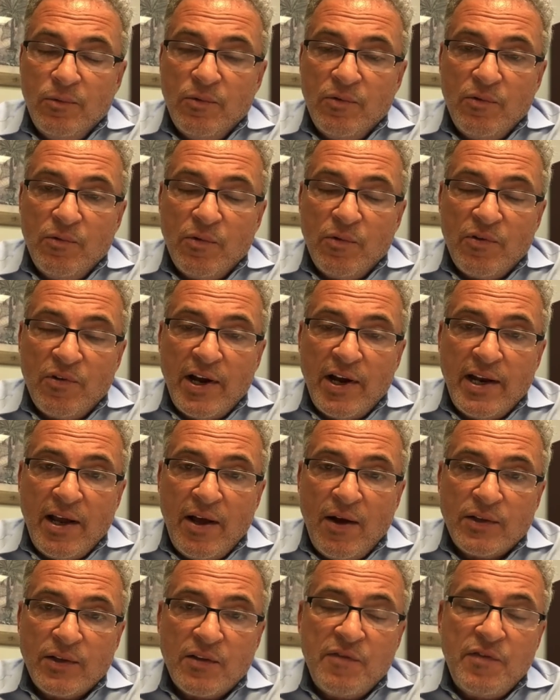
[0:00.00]
we're right
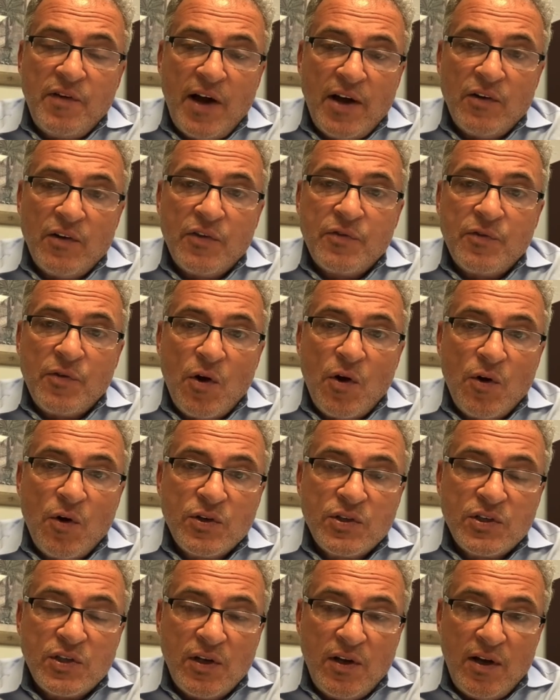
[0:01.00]
now at the final throes